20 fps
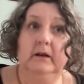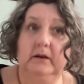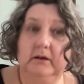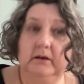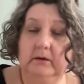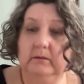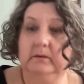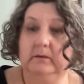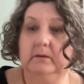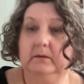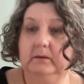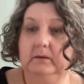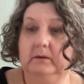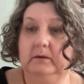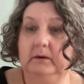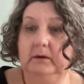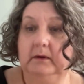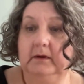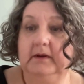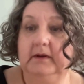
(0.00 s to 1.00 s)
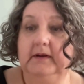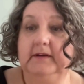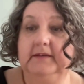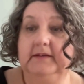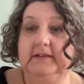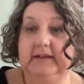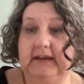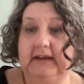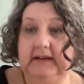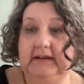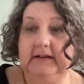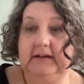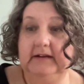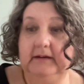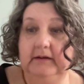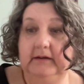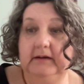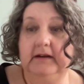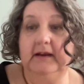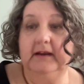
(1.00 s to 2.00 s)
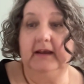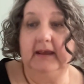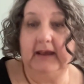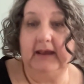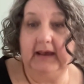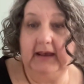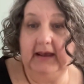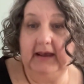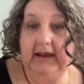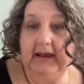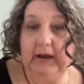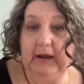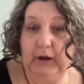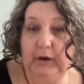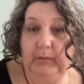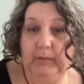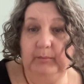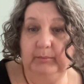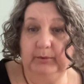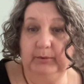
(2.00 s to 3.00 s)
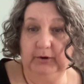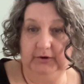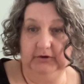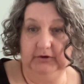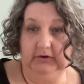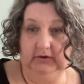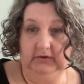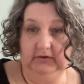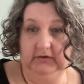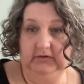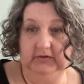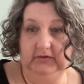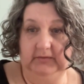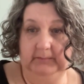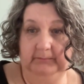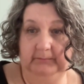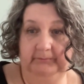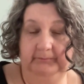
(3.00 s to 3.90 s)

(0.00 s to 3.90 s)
your skin care products.